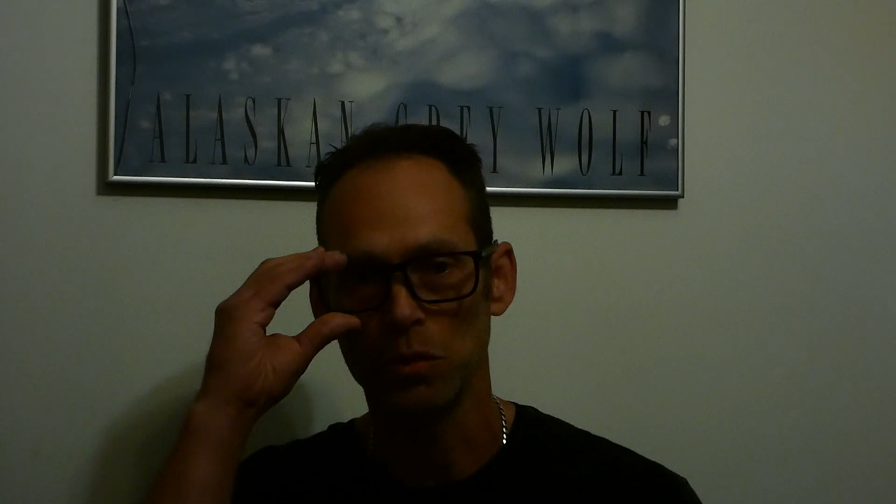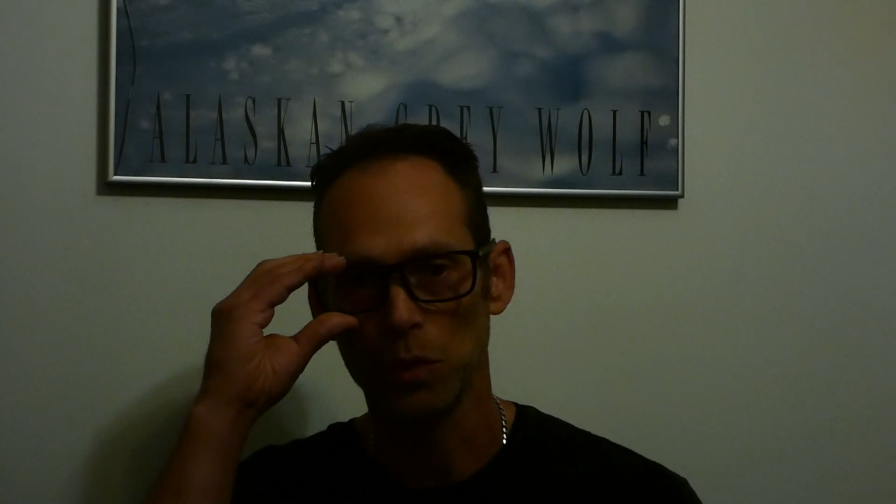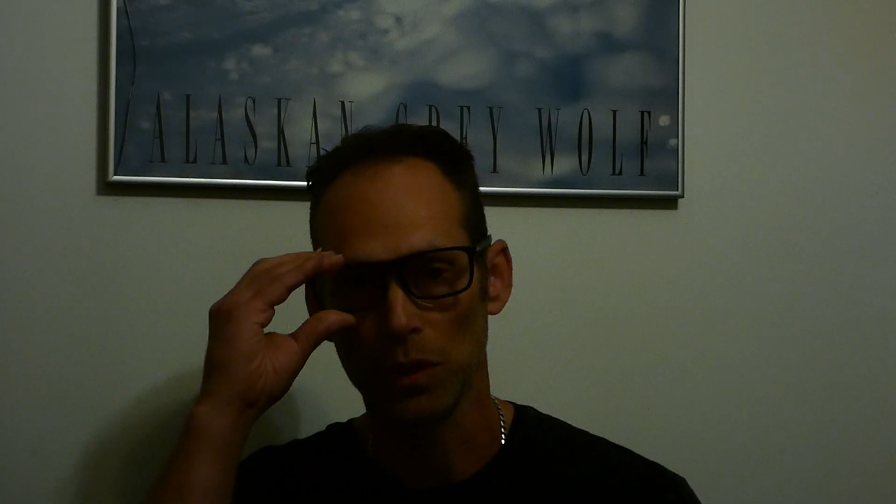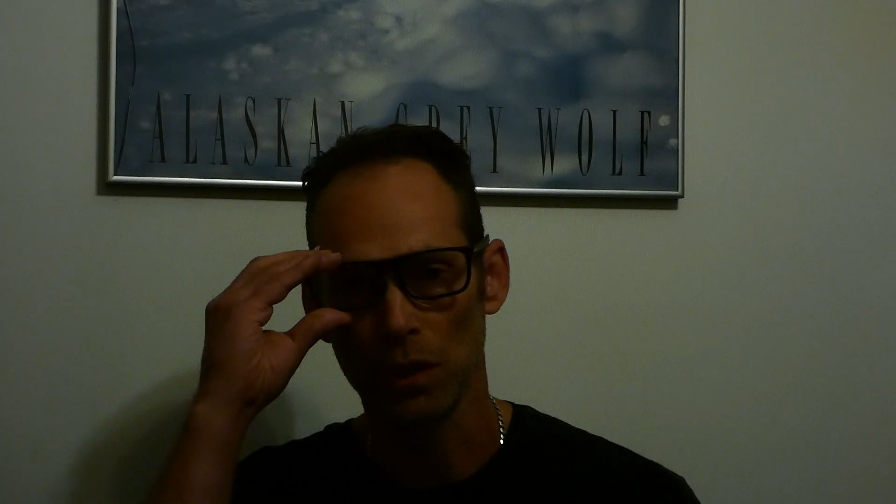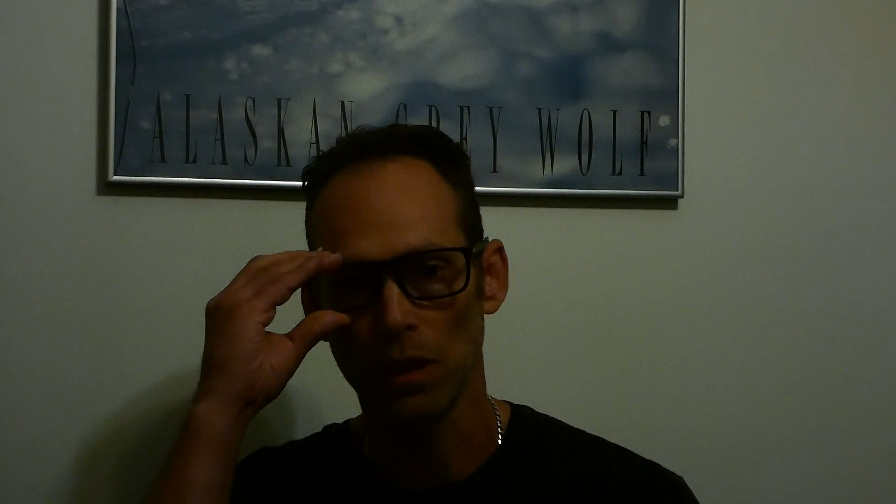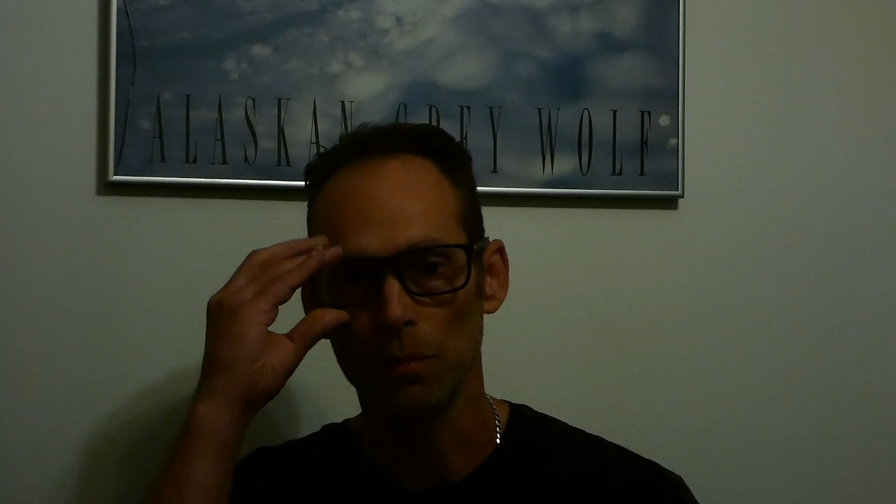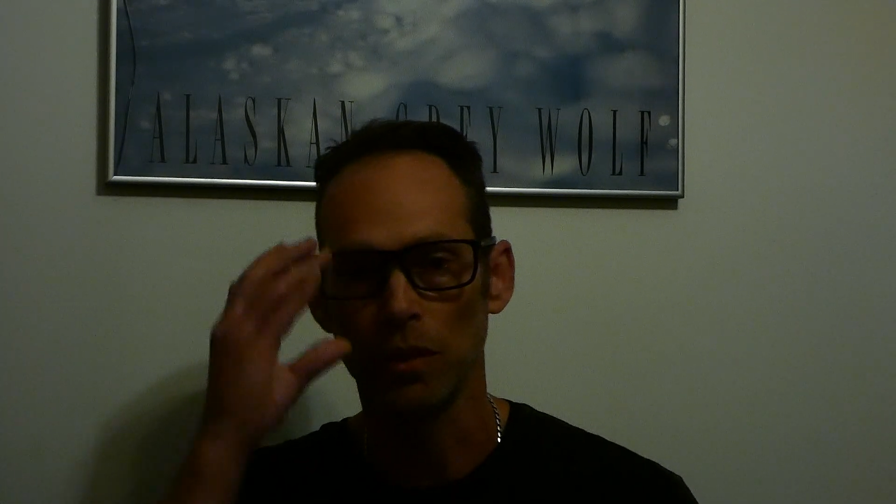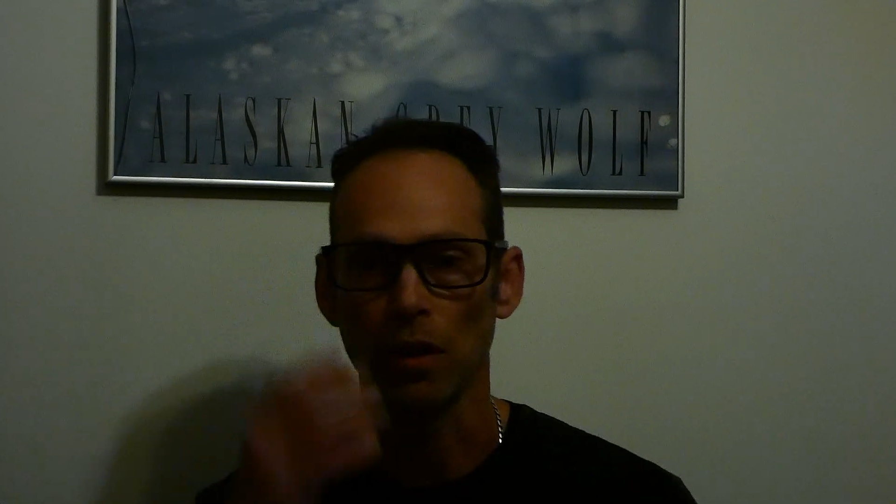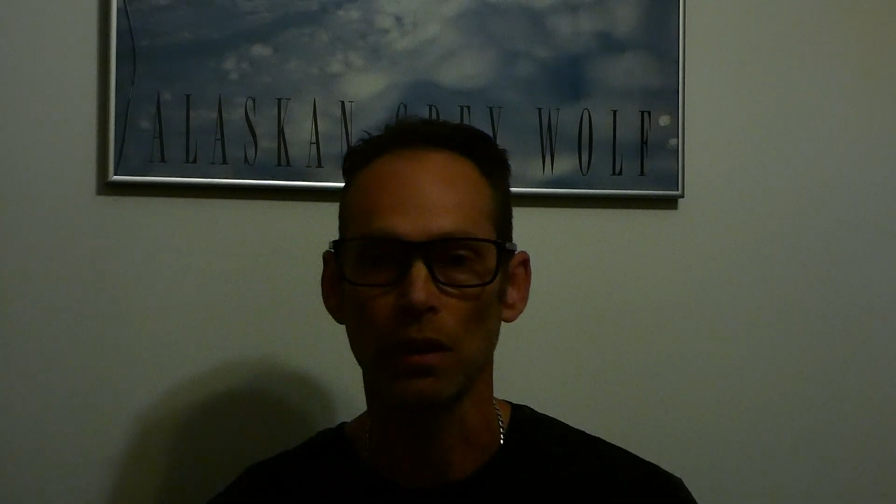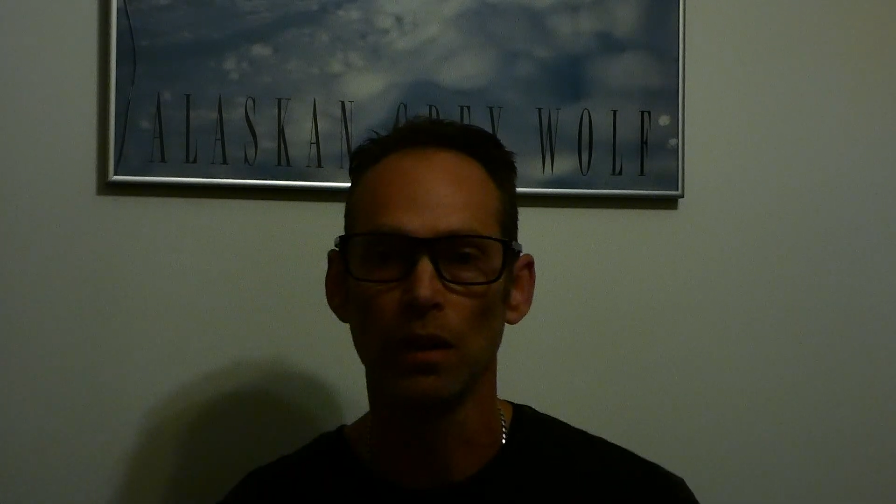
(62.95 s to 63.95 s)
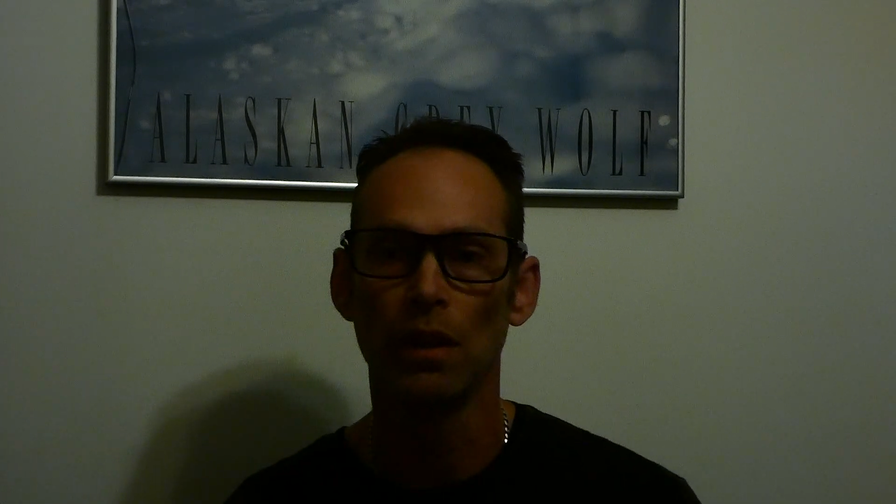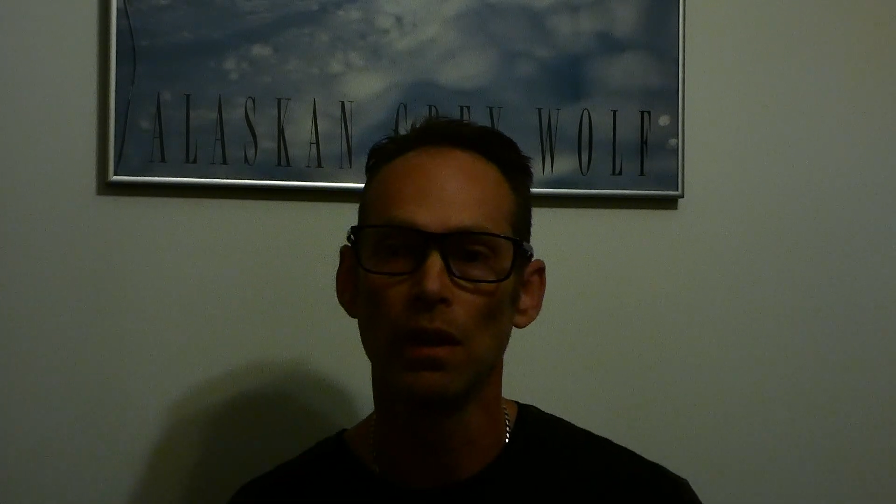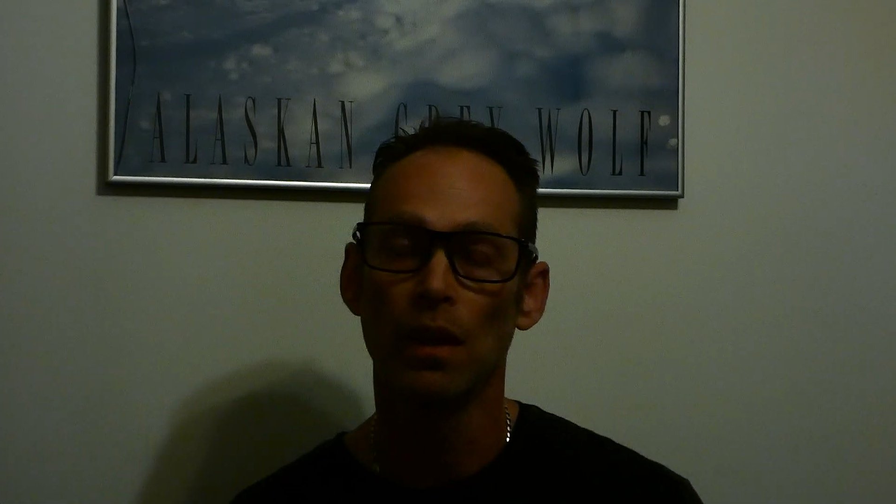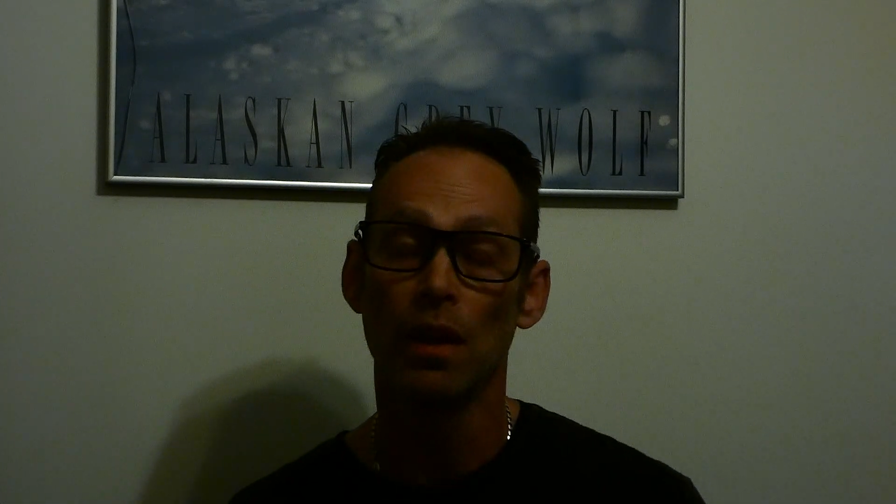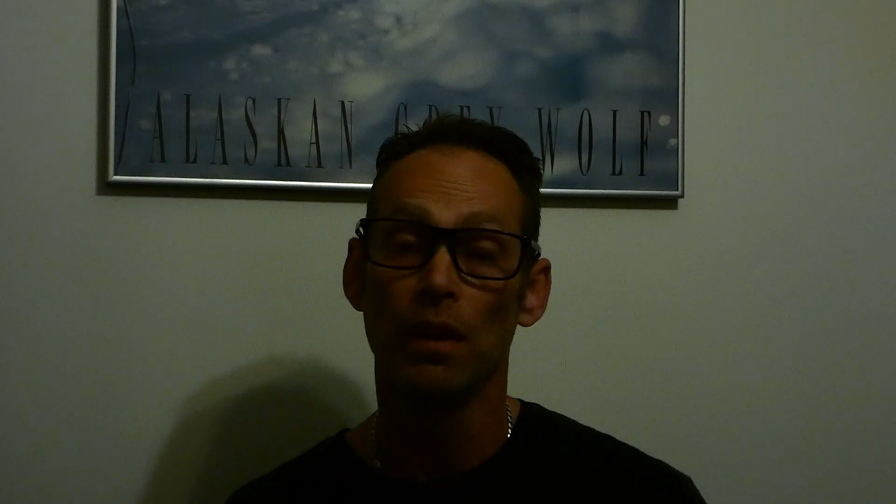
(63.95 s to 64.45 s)
with the dump truck,
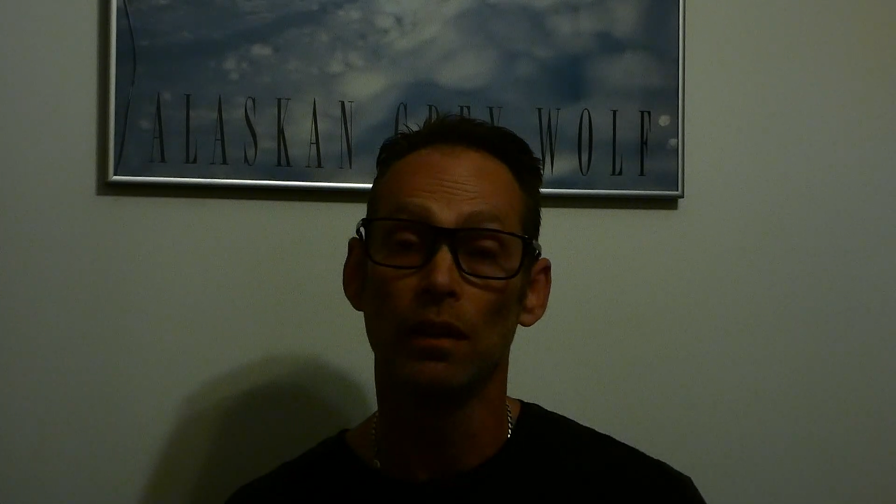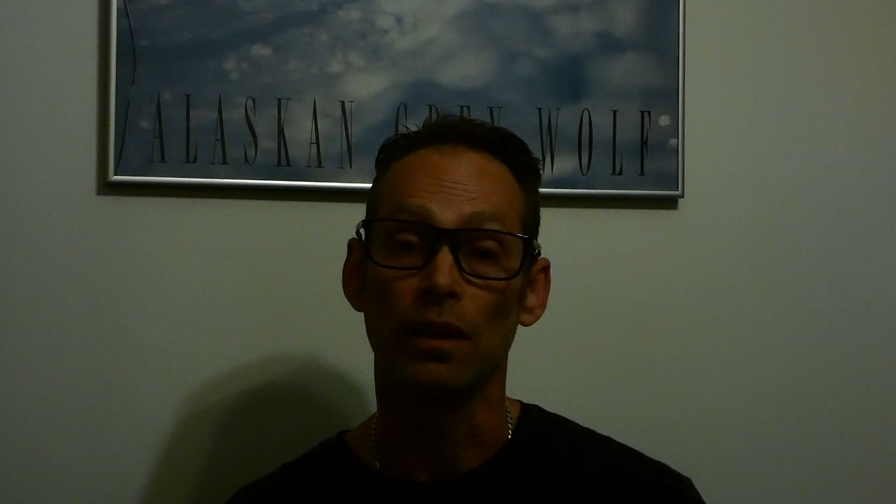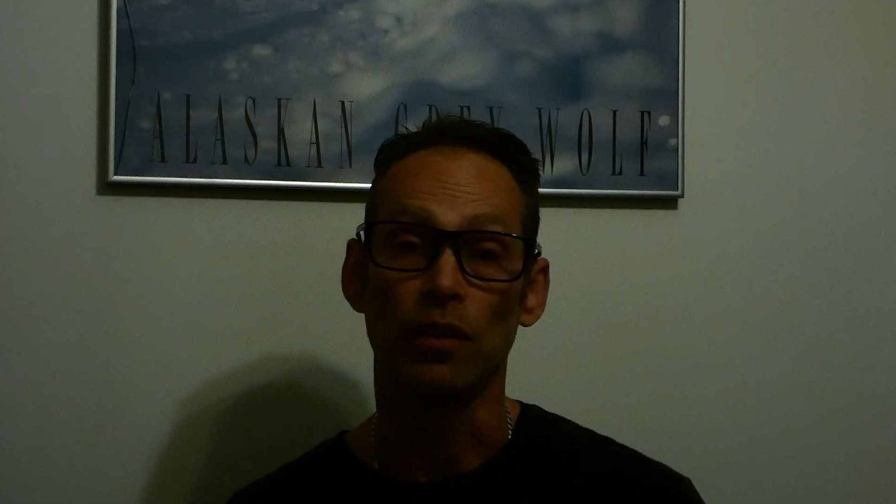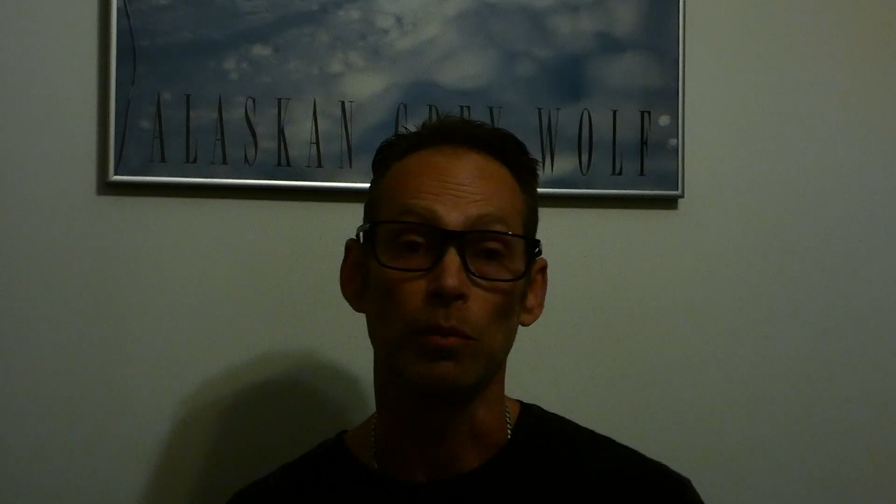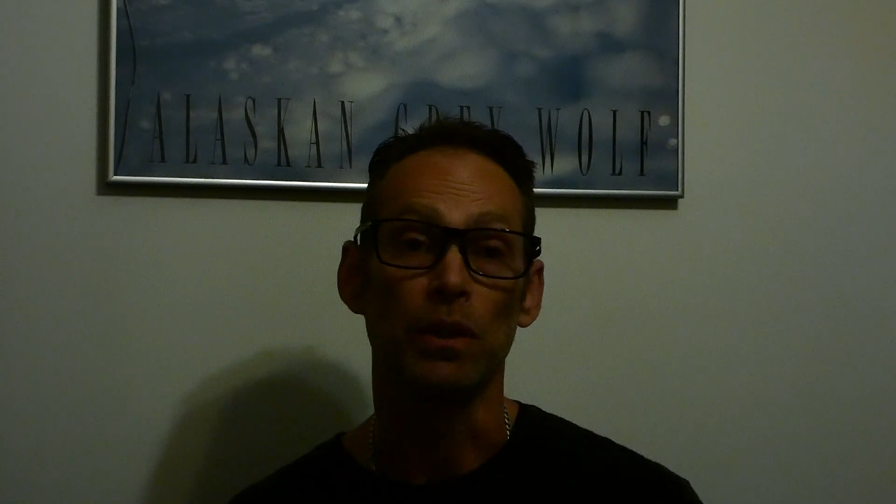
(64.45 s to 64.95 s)
giving